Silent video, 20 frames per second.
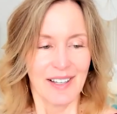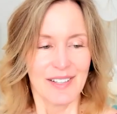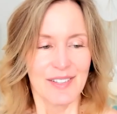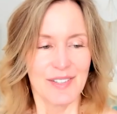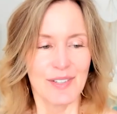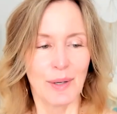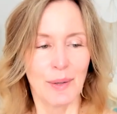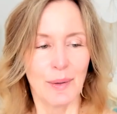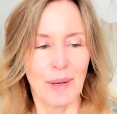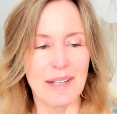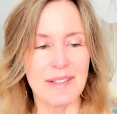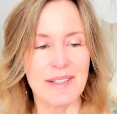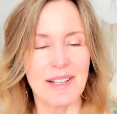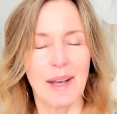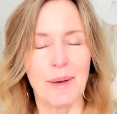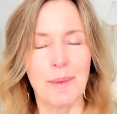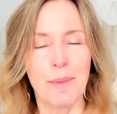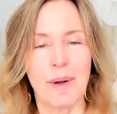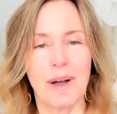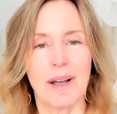So, as
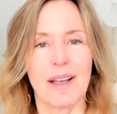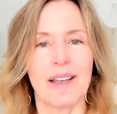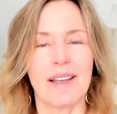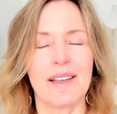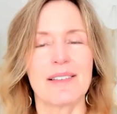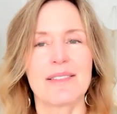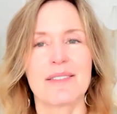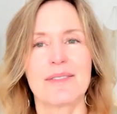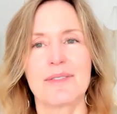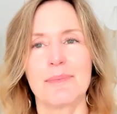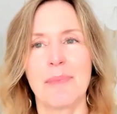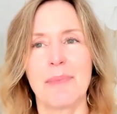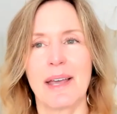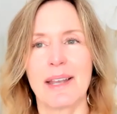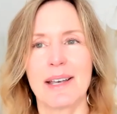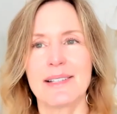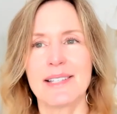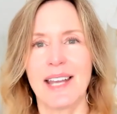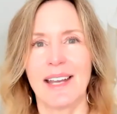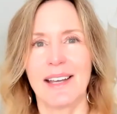I was
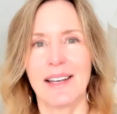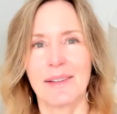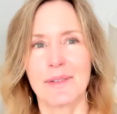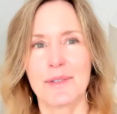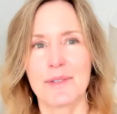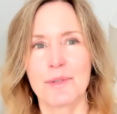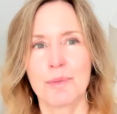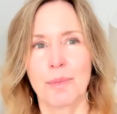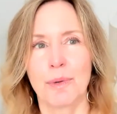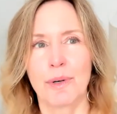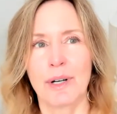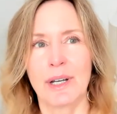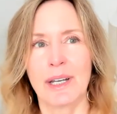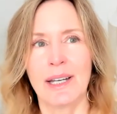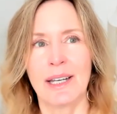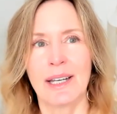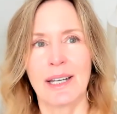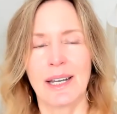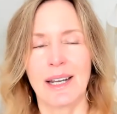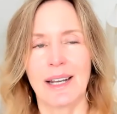meditating this
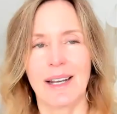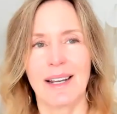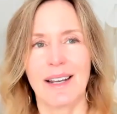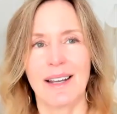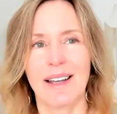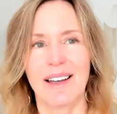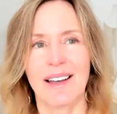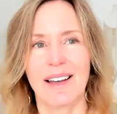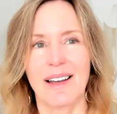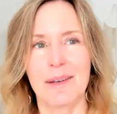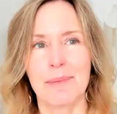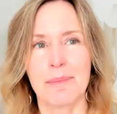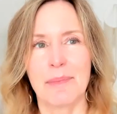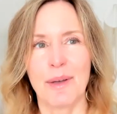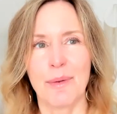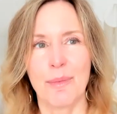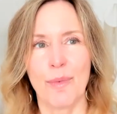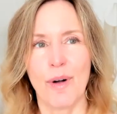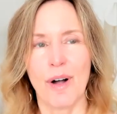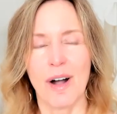morning on
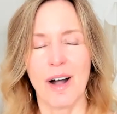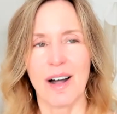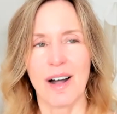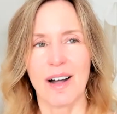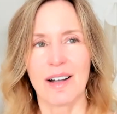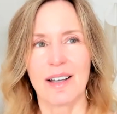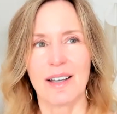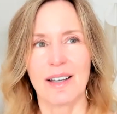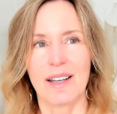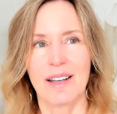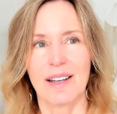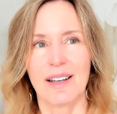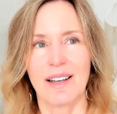my walk,